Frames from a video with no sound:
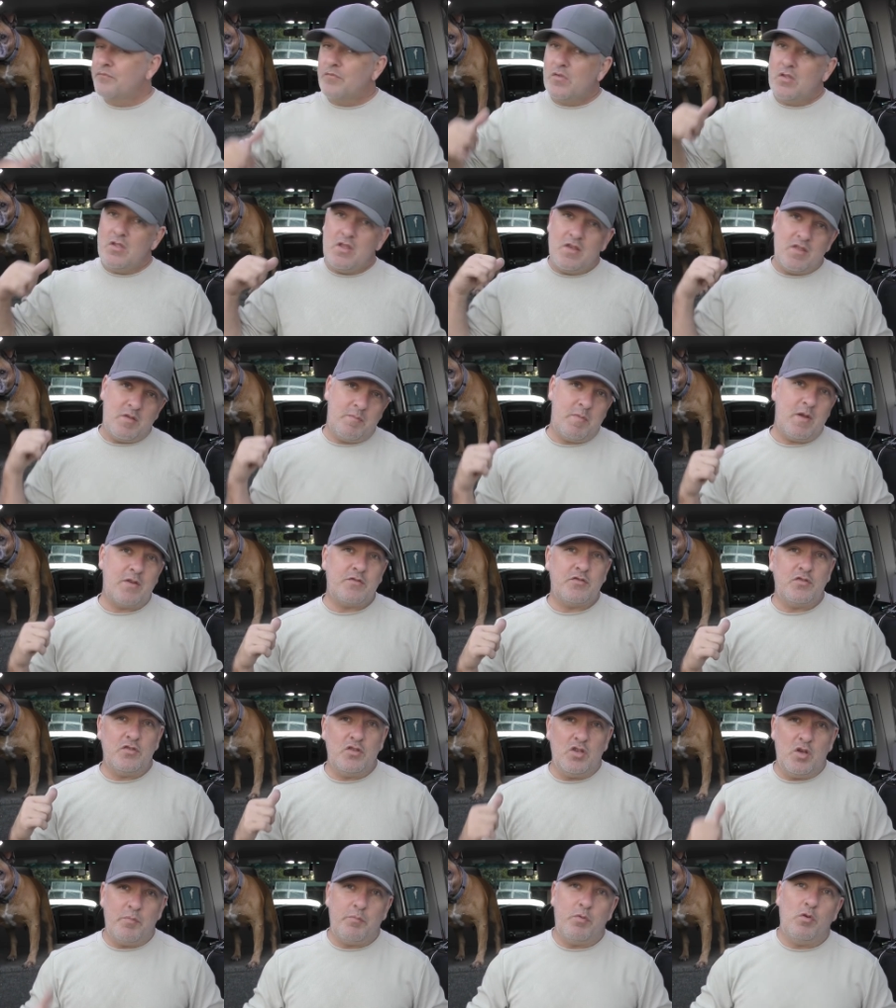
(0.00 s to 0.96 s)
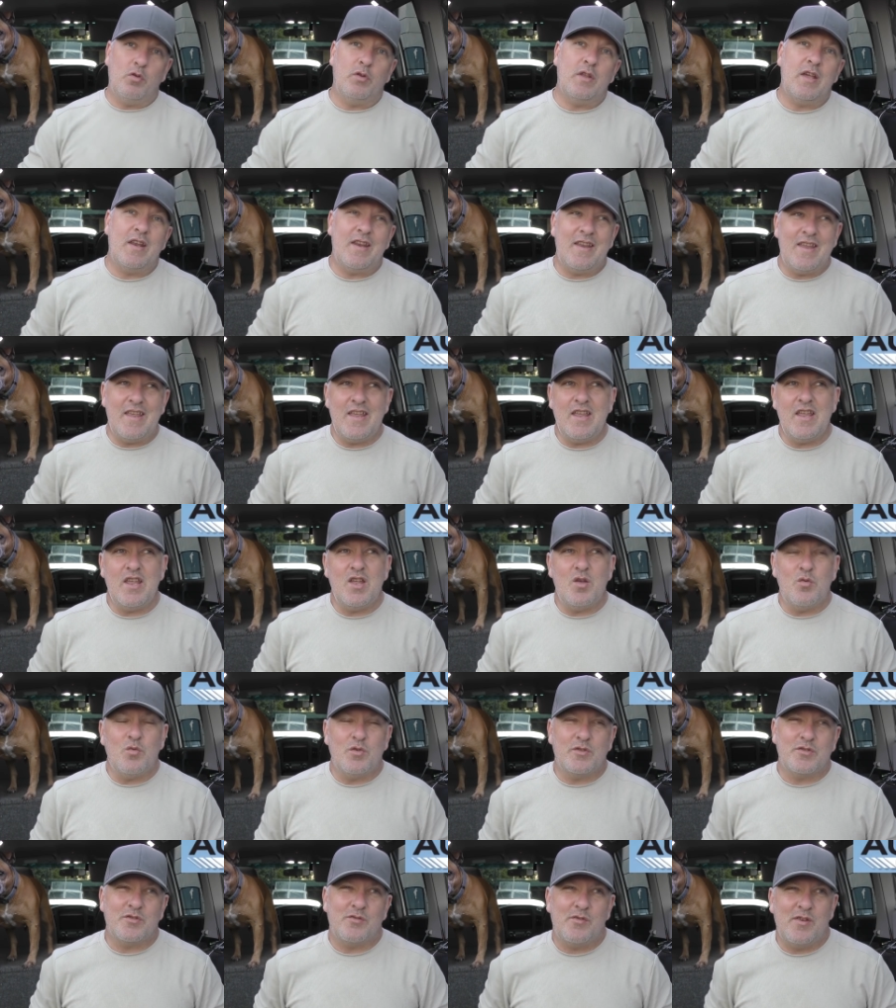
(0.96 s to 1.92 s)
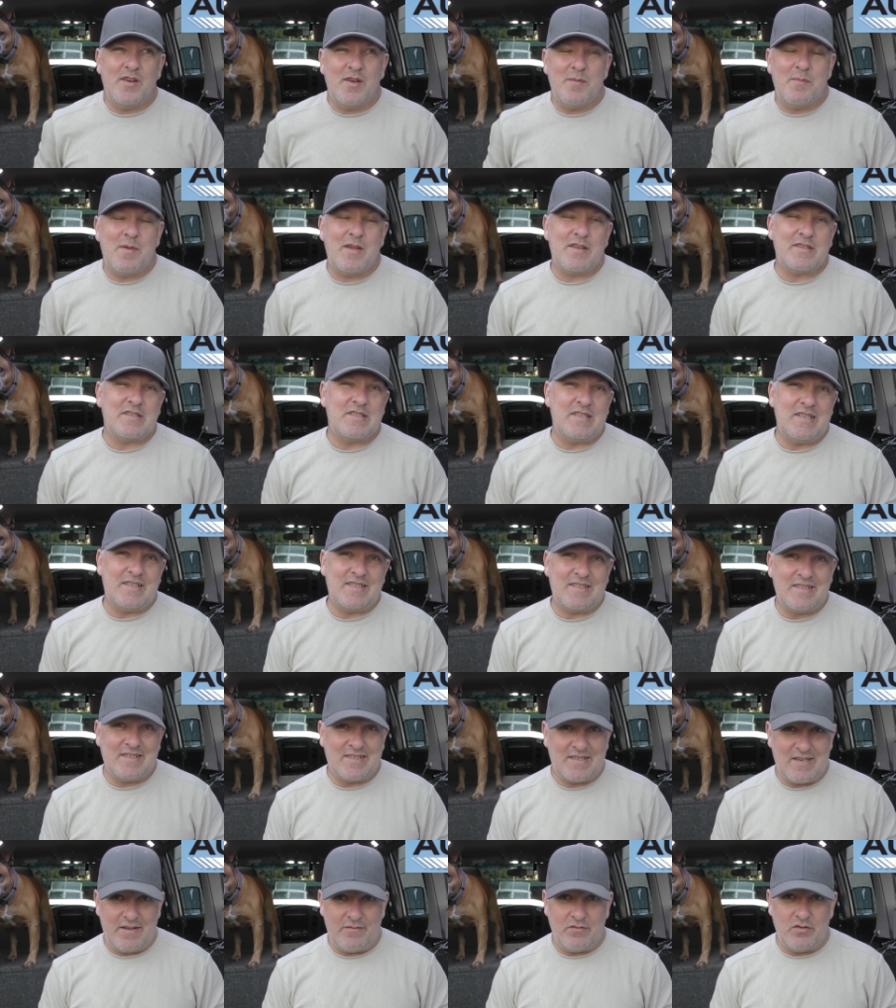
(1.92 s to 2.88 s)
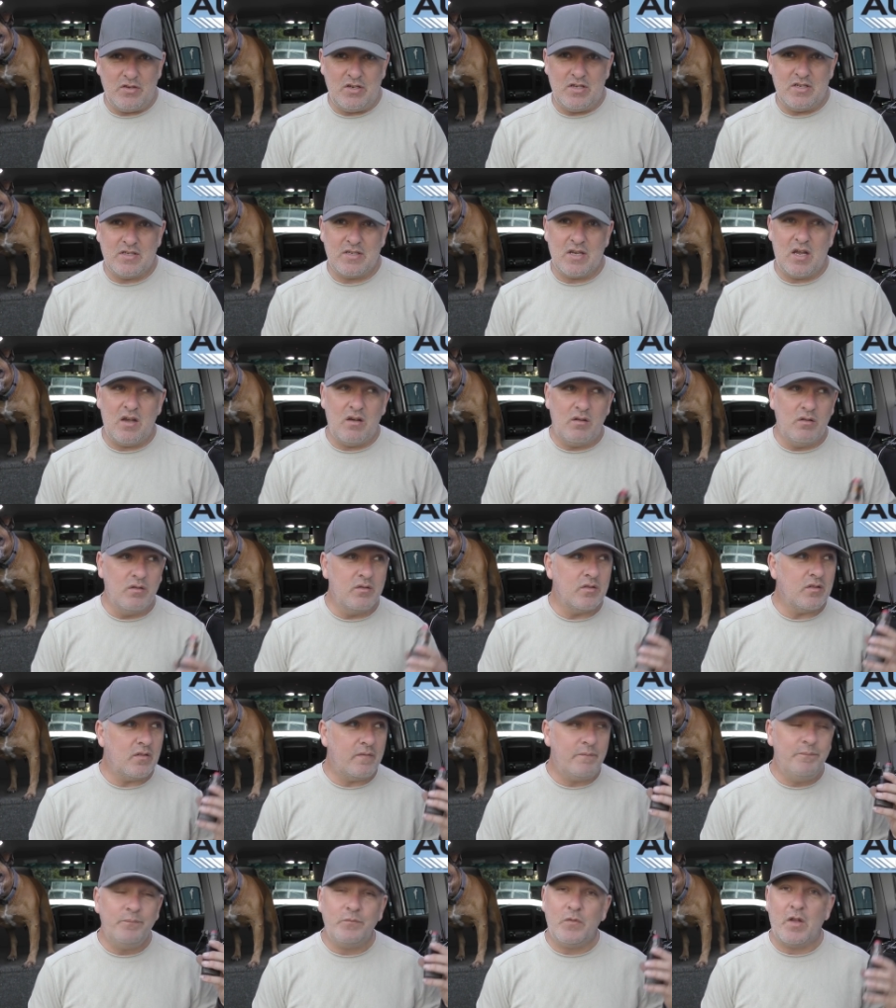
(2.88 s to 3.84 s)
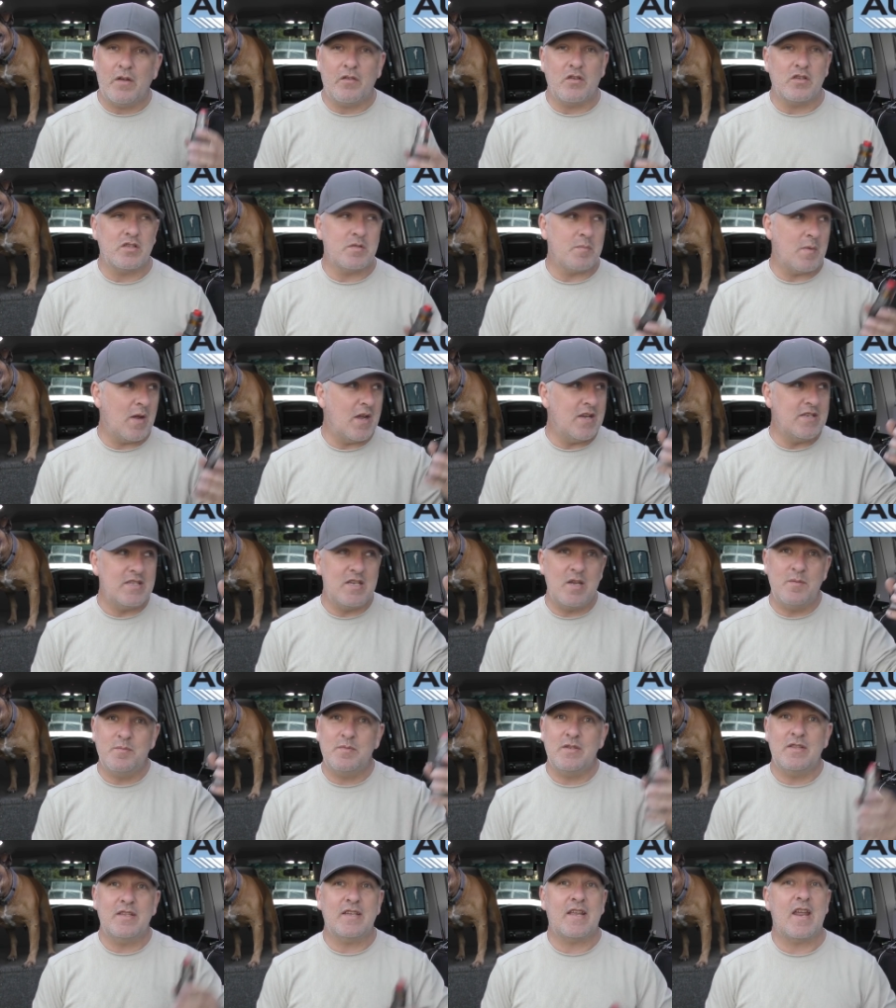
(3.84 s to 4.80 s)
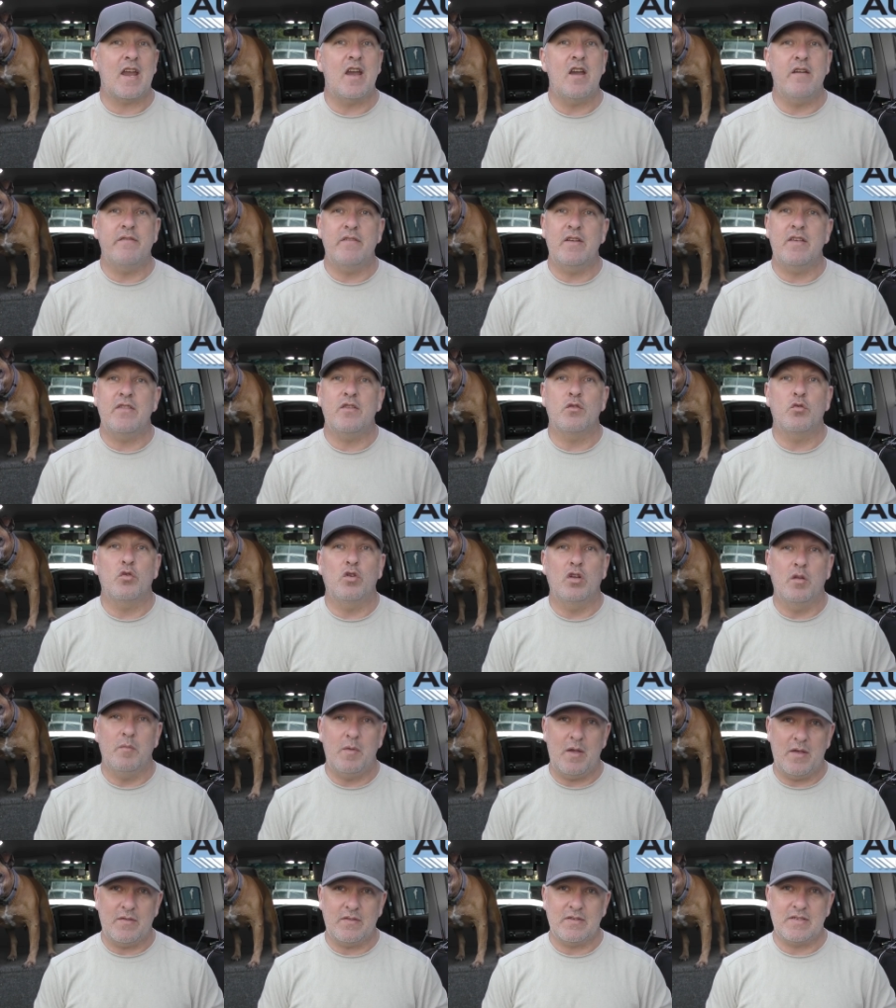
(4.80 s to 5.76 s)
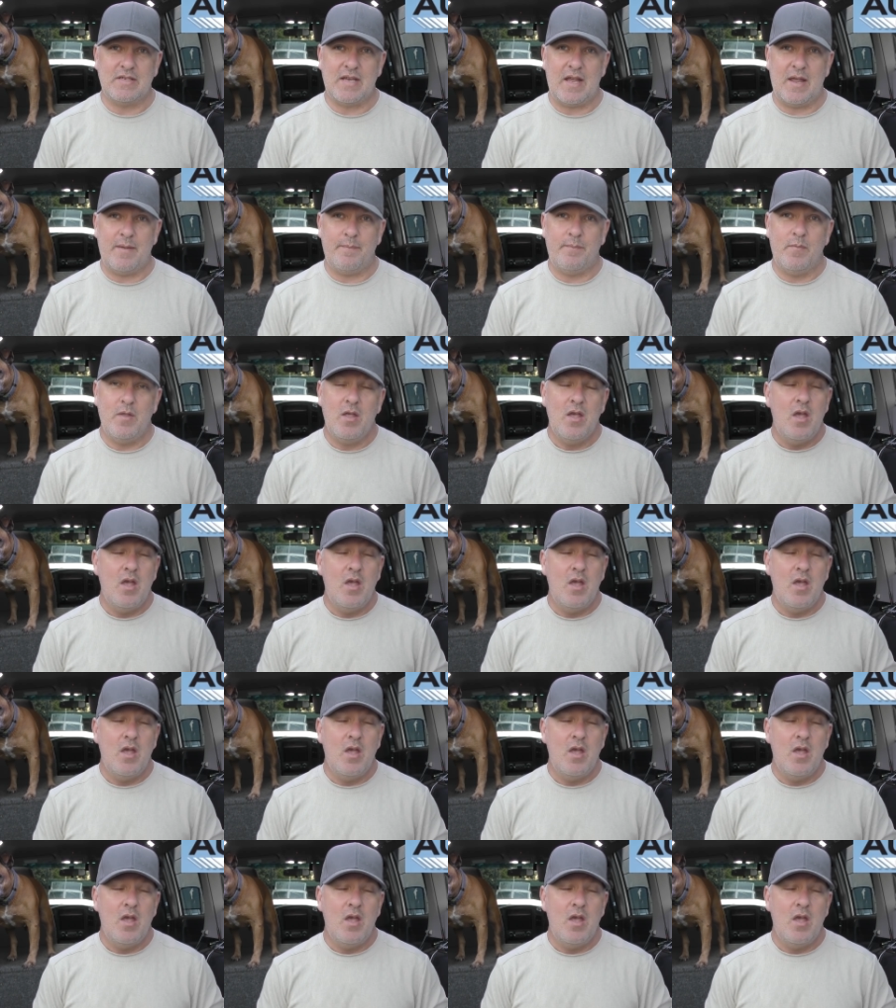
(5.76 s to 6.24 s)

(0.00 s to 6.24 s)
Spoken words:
Now the battery that I pulled out of here was around about 6 to 7 years old. I've got some AGMs in the caravan, they're all about the same.